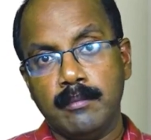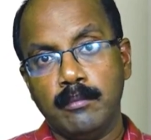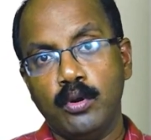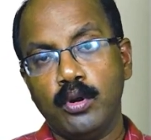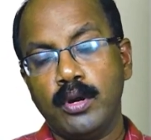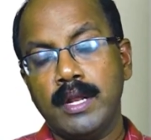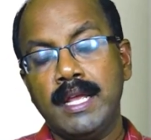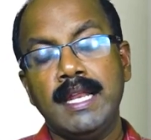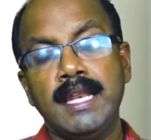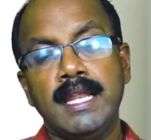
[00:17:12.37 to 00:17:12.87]

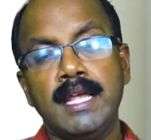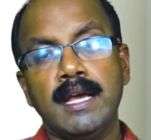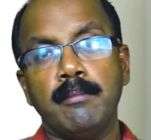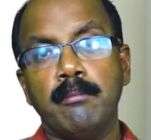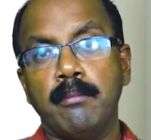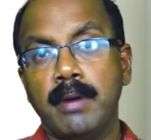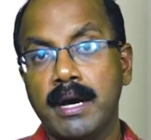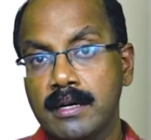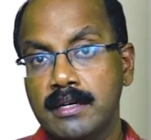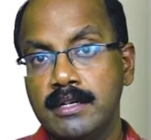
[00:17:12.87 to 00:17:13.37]

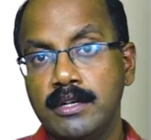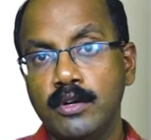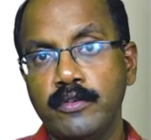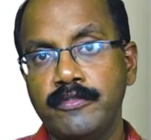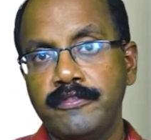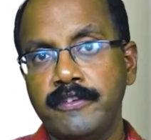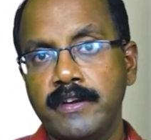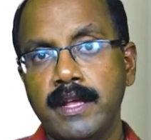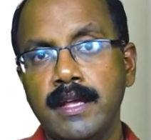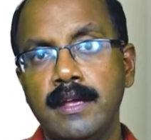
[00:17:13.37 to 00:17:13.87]

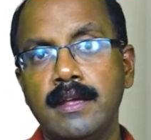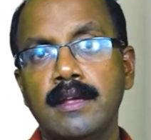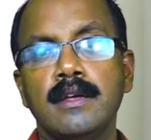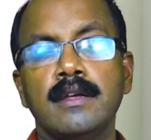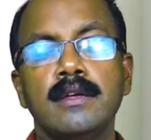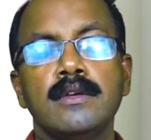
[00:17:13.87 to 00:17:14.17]
burgdorferi.